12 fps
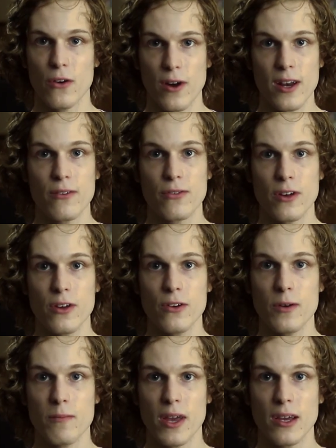ready for you
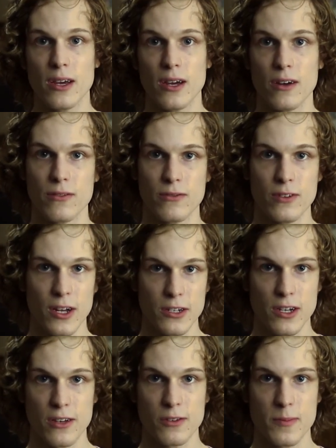to make
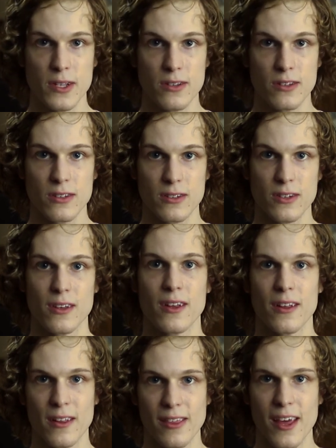adjustments.
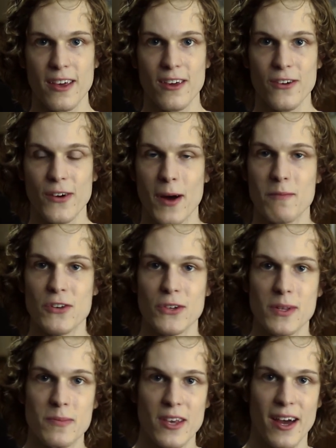Thank you. I'm Joe
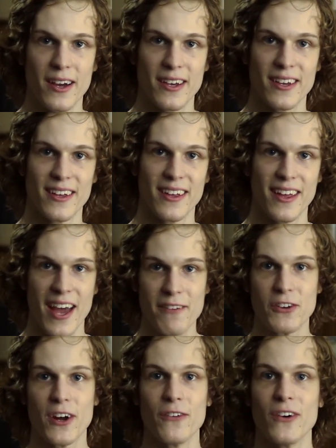Liptock. Have
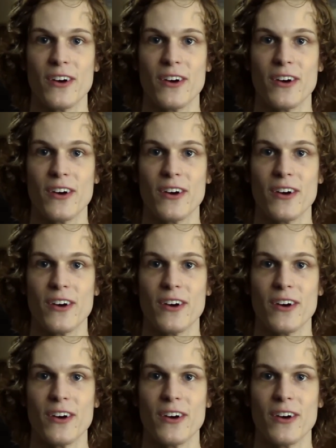a great